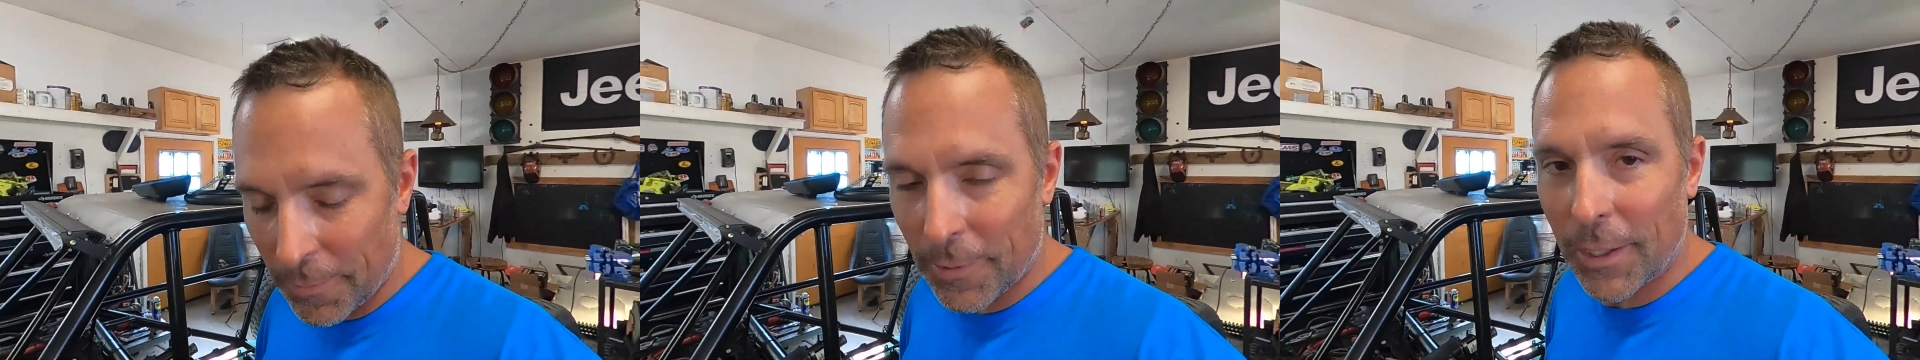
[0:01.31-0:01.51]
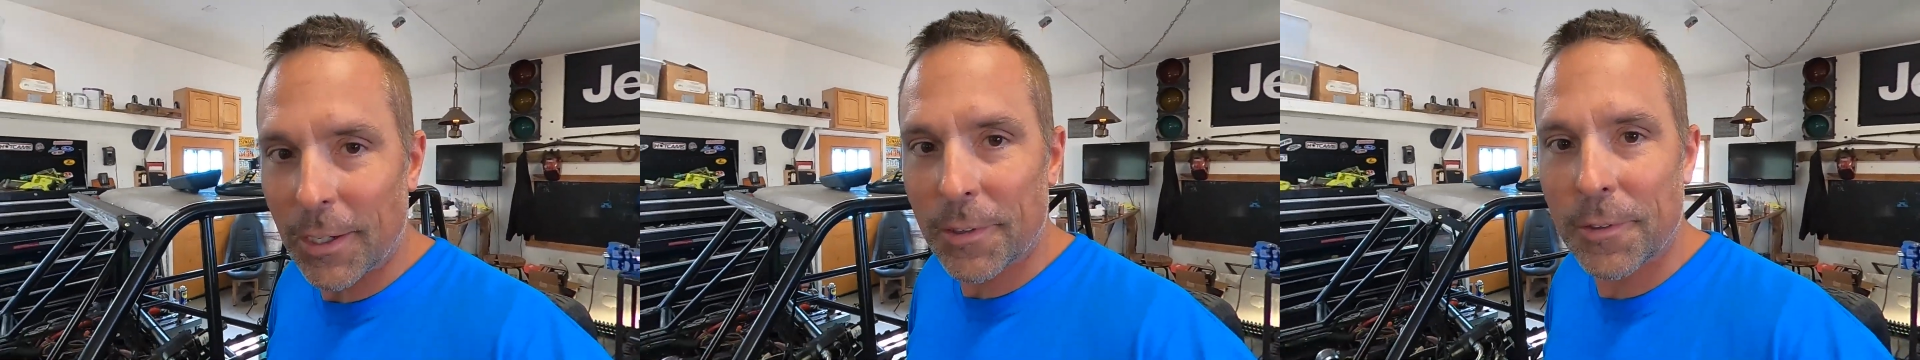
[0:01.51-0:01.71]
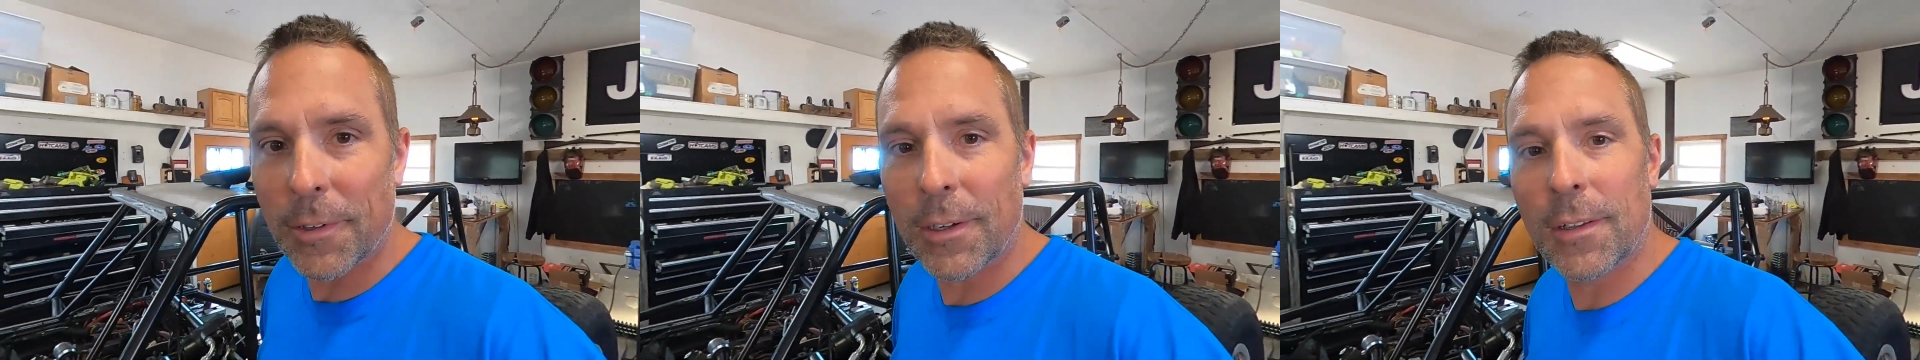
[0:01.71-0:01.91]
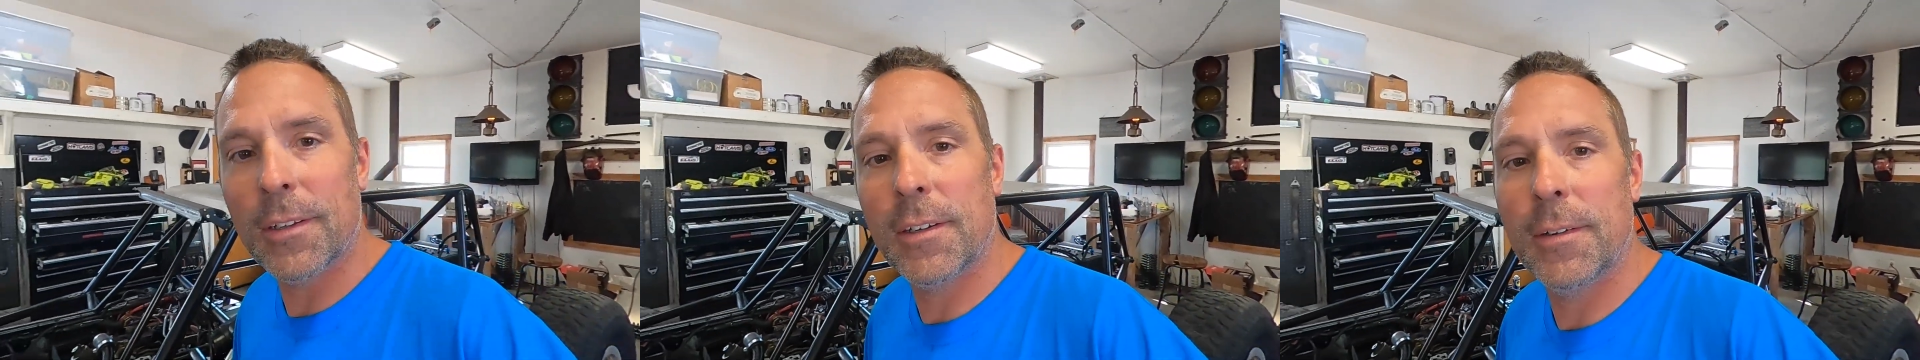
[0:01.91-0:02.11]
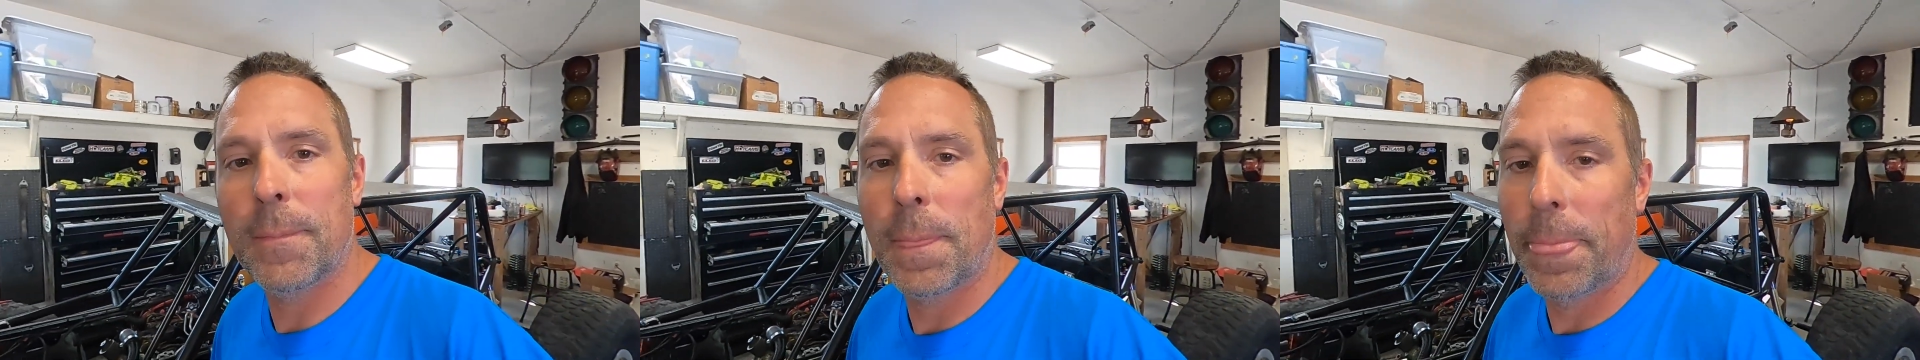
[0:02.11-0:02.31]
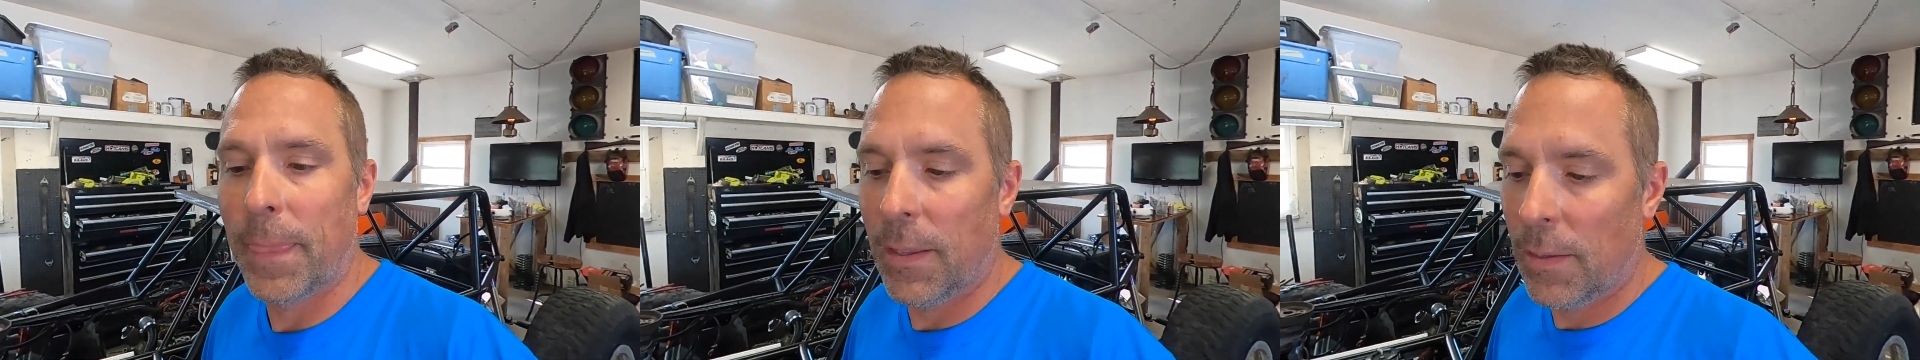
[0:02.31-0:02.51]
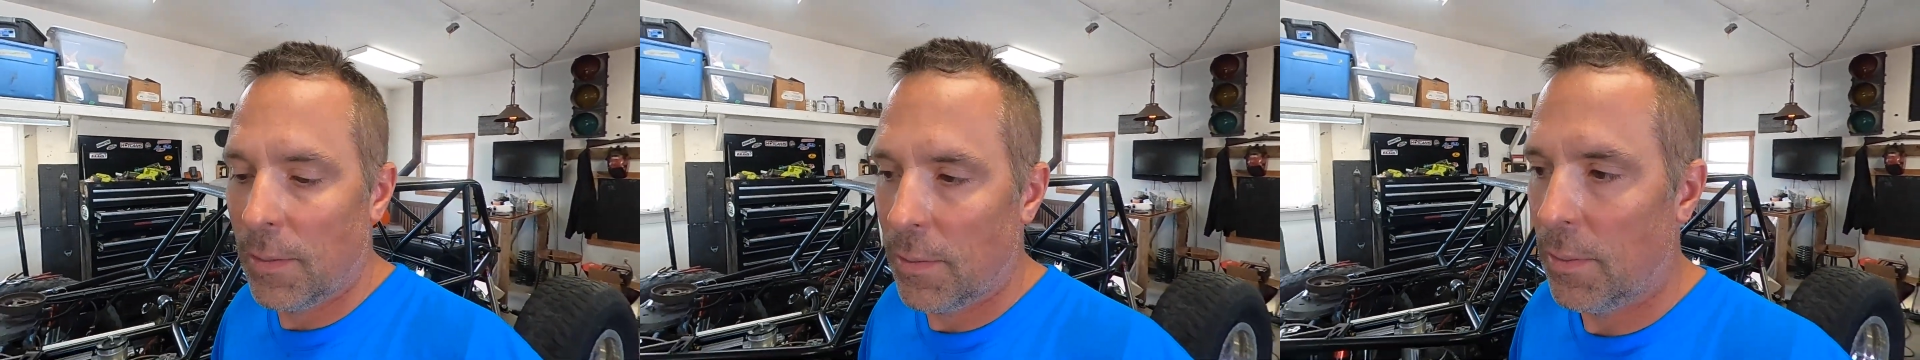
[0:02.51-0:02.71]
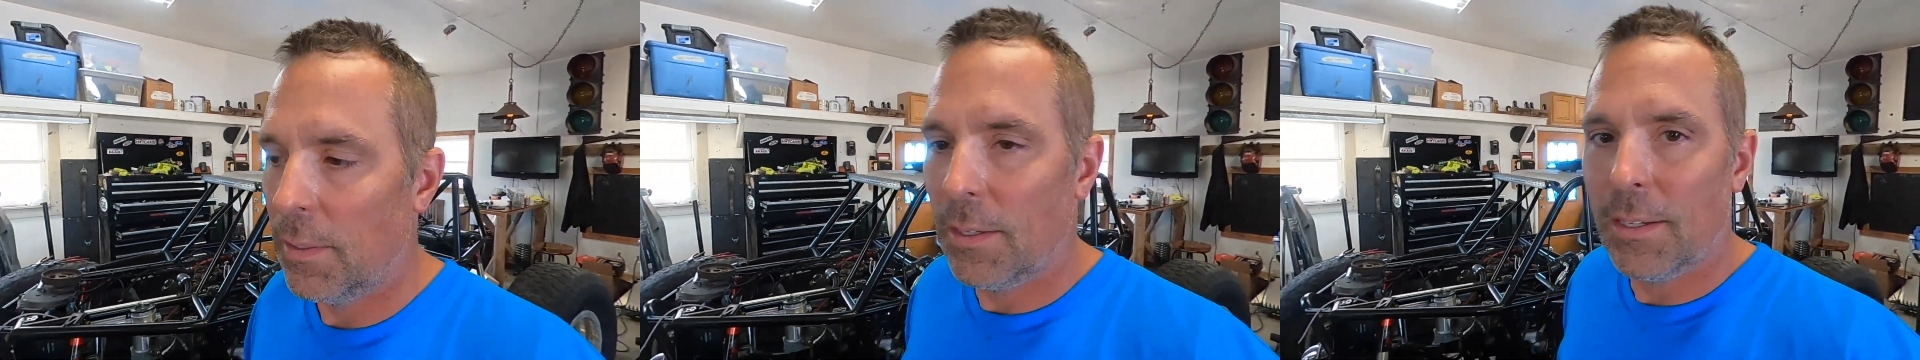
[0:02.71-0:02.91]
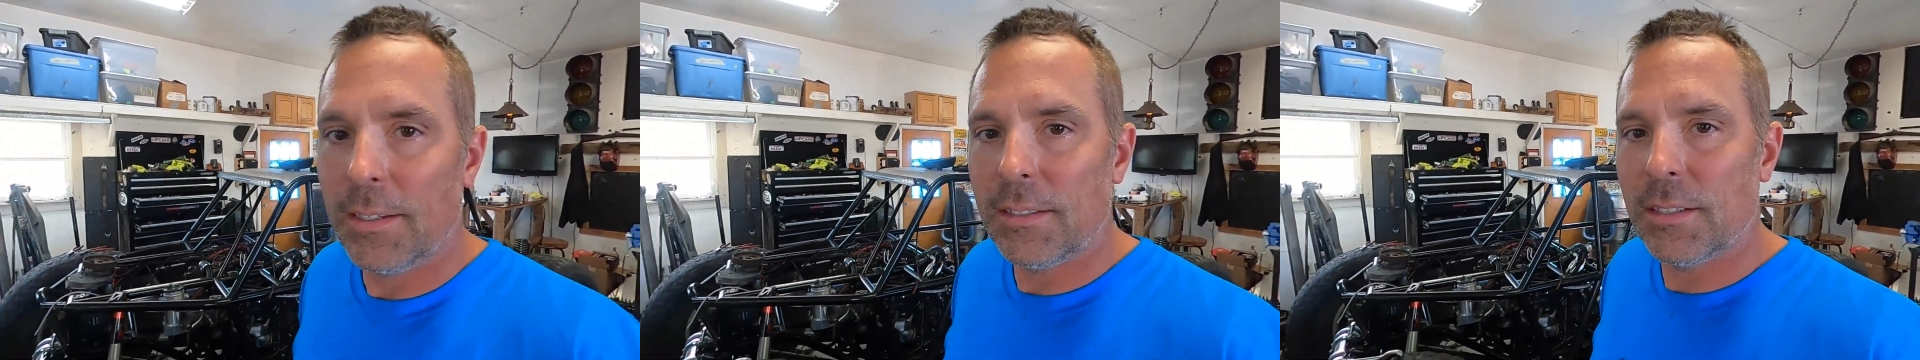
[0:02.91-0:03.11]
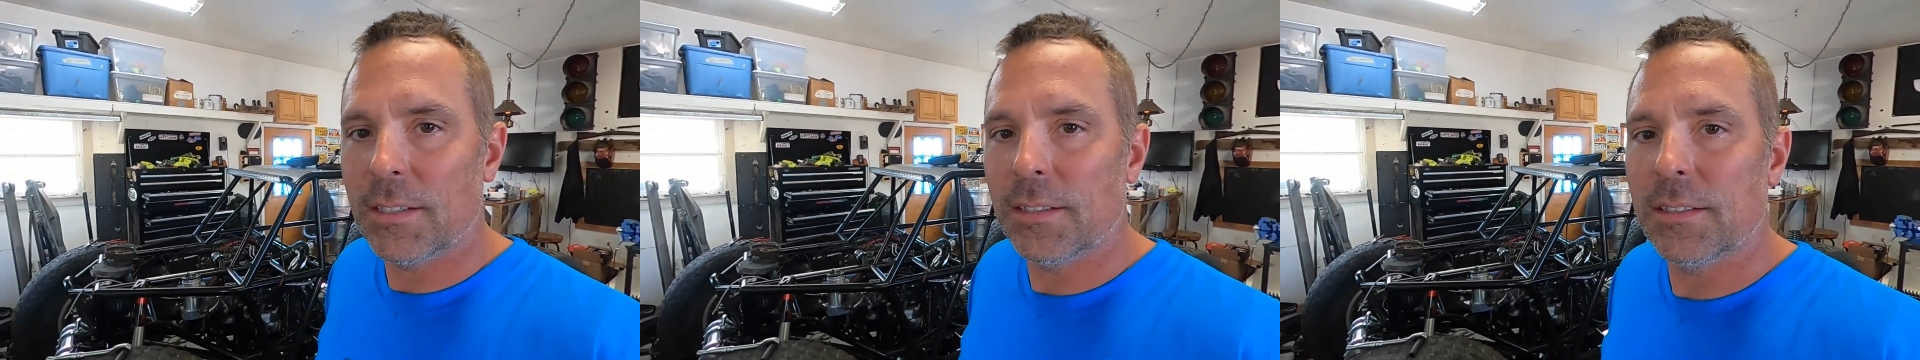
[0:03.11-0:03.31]
rockcrawler,
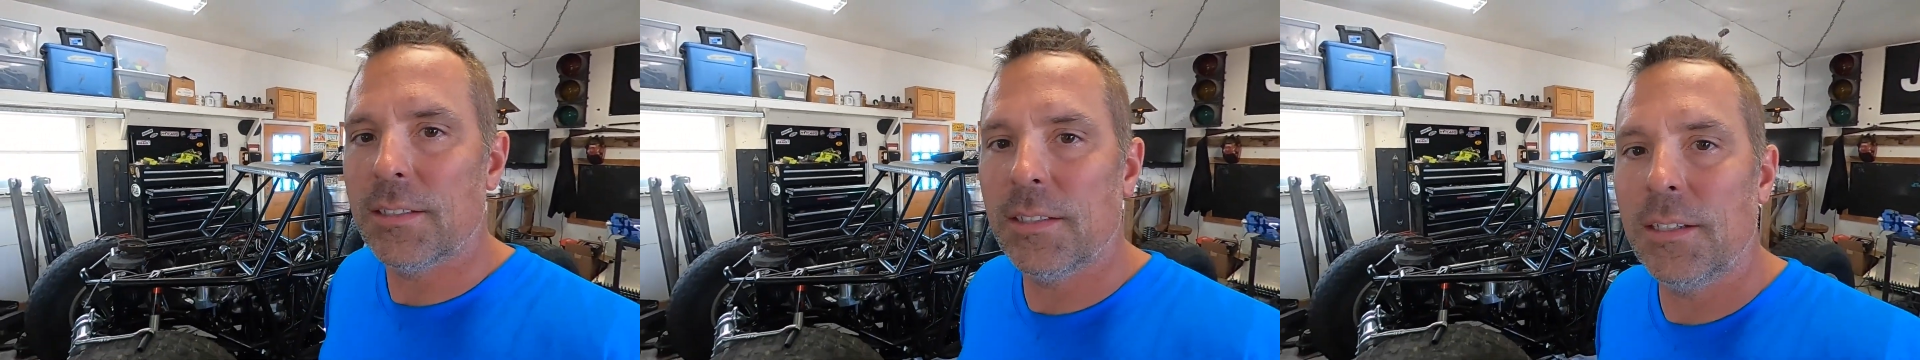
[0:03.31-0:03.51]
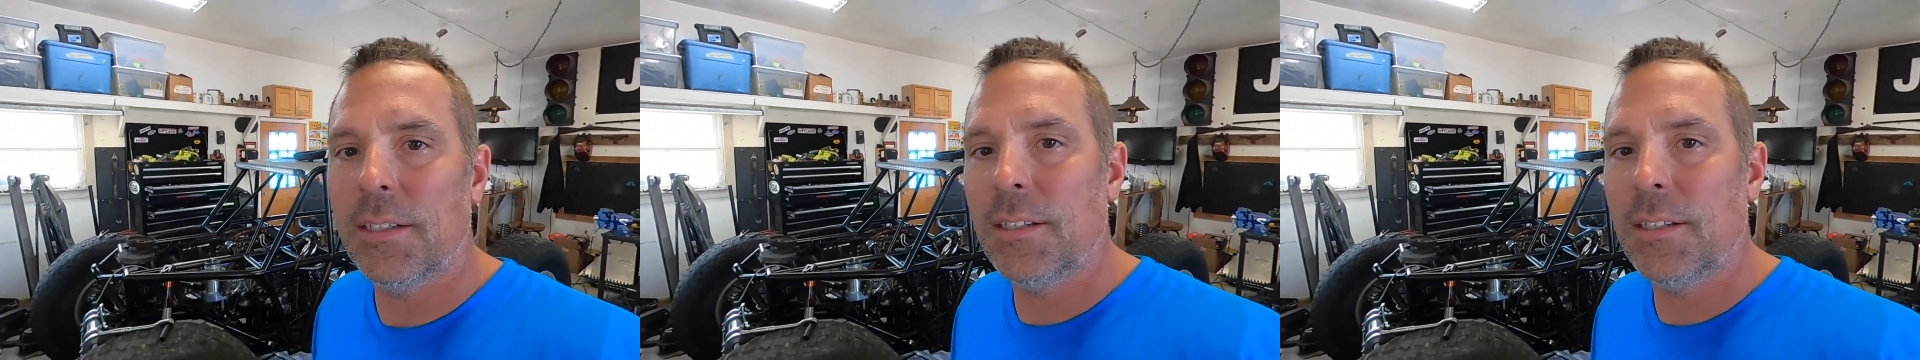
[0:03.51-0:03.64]
as you can see